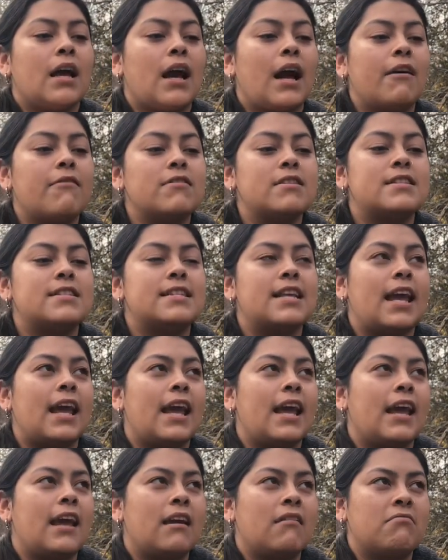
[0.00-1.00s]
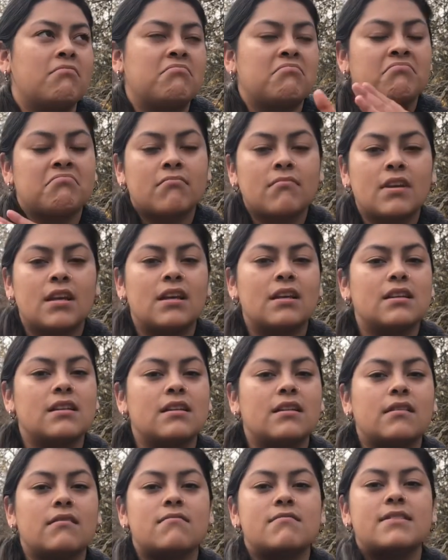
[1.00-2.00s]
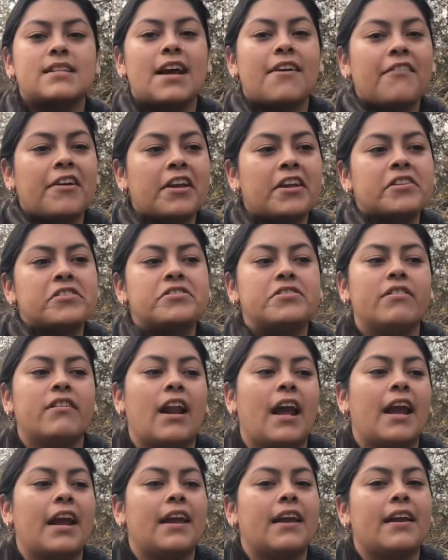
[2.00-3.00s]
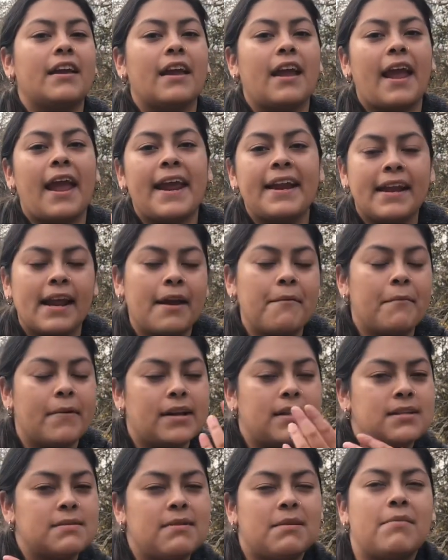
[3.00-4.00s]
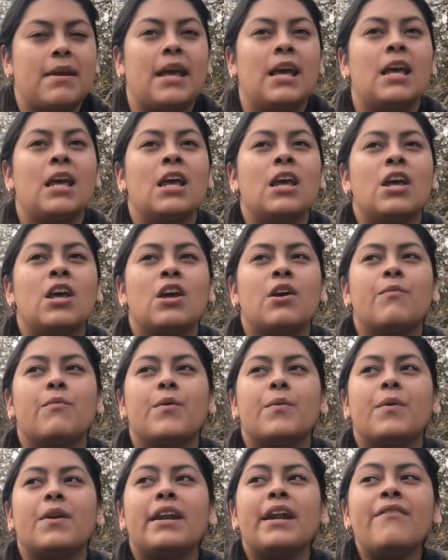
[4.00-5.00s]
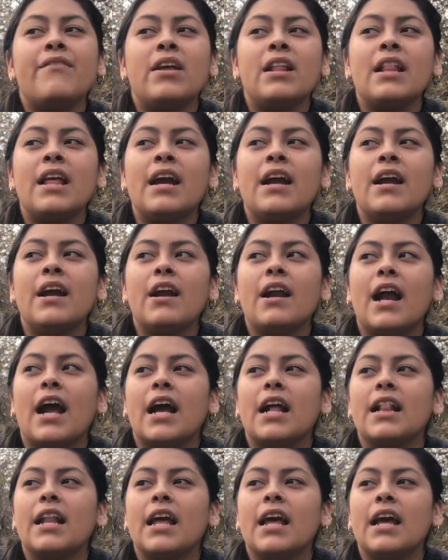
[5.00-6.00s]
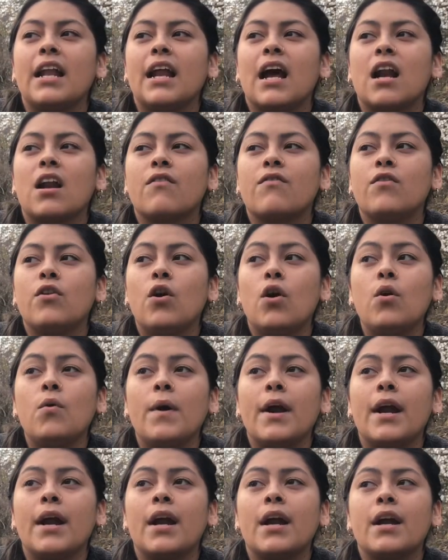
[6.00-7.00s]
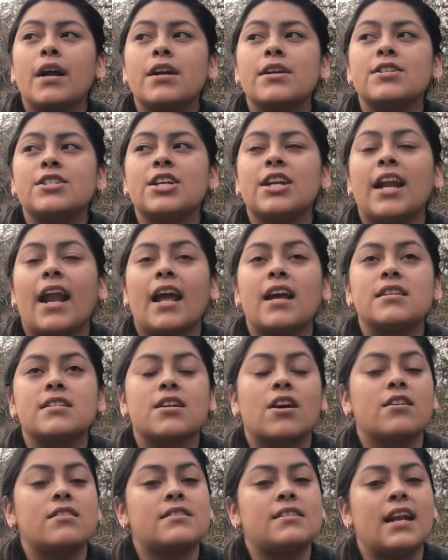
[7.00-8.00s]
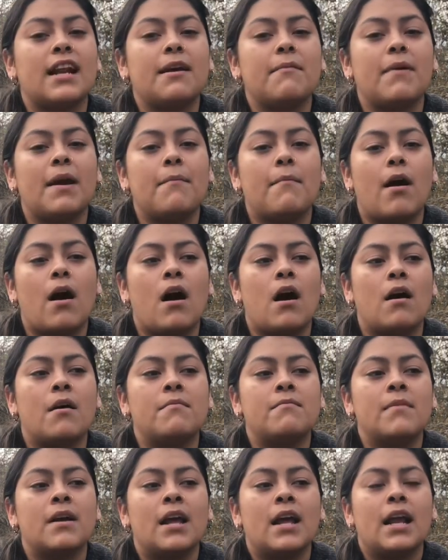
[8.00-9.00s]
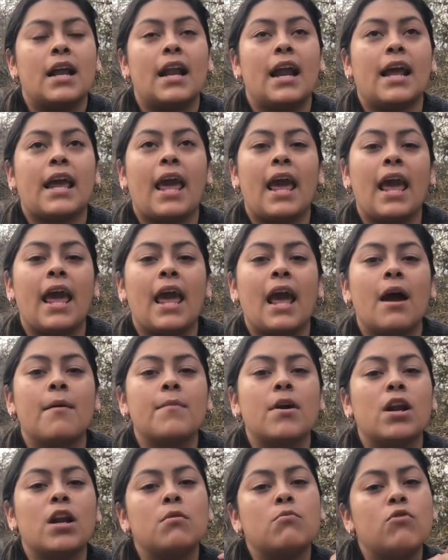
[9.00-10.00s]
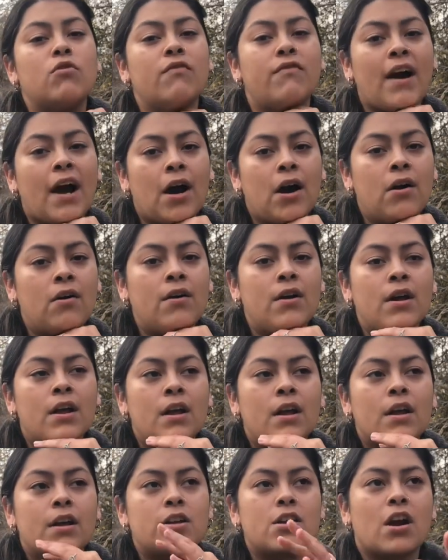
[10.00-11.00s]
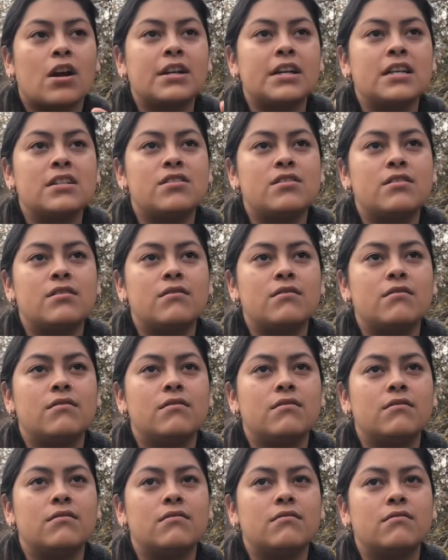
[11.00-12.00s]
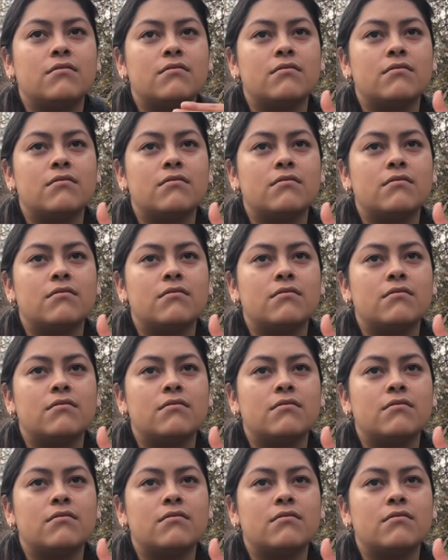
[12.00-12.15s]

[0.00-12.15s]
I would say 7 to like 8-9 months maybe. We were living there, and then out of nowhere she like starts telling my mom like, hey, I'm gonna move out, y'all need to